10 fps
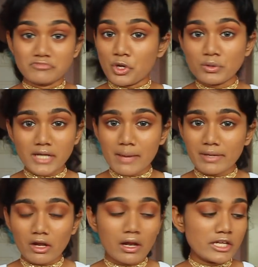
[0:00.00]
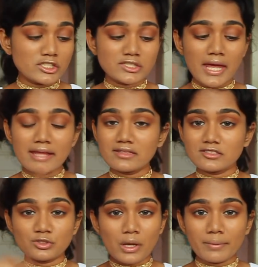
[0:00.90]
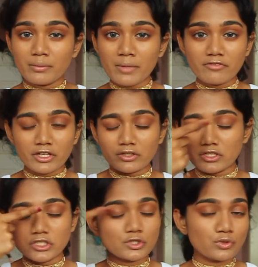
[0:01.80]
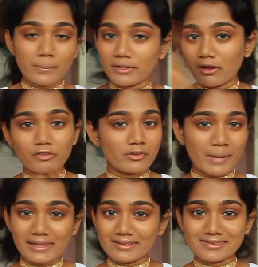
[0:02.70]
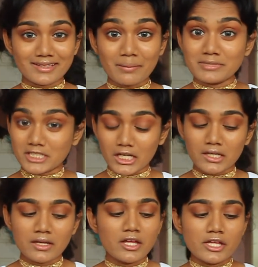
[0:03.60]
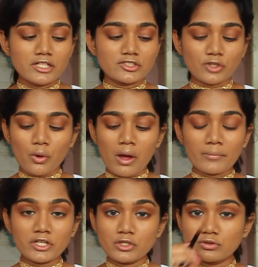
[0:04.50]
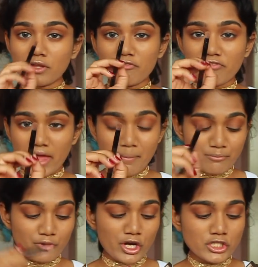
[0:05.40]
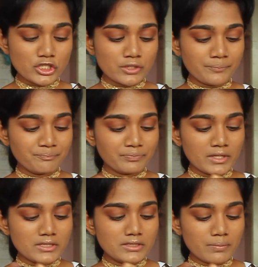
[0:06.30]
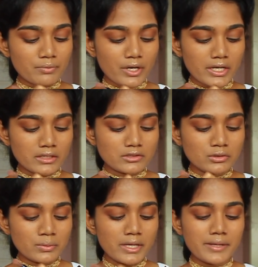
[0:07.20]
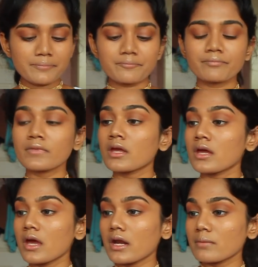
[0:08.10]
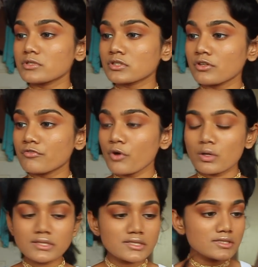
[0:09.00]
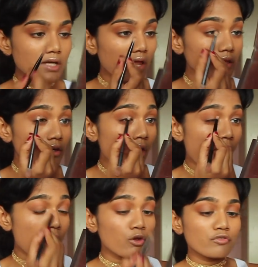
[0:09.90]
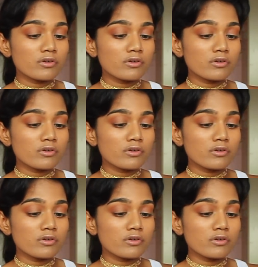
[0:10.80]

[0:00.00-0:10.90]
no time at all, I just take this, swipe it with my finger, and just swipe it all over my lids, and I'm done. So I'm gonna use a flat brush, dip right into it, and I'm just gonna focus this color all